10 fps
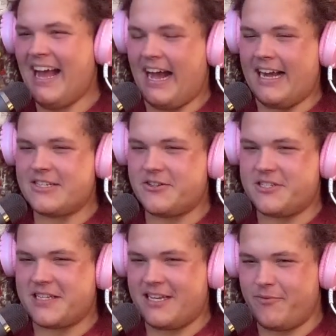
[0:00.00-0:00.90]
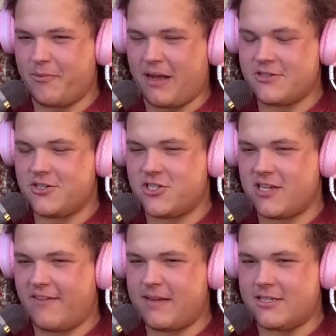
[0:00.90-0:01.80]
I should
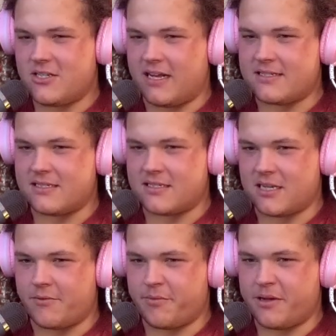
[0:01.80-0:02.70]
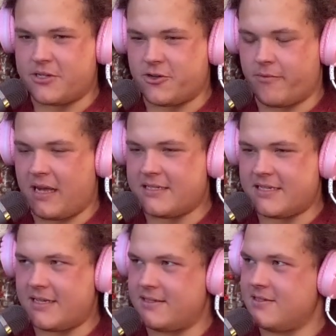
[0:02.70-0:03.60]
shave my chest and send him a picture of my
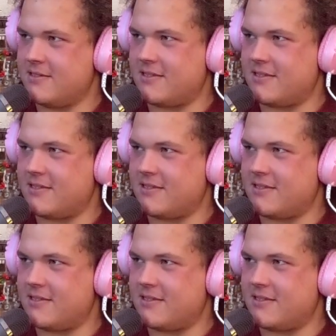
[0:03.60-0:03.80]
tits.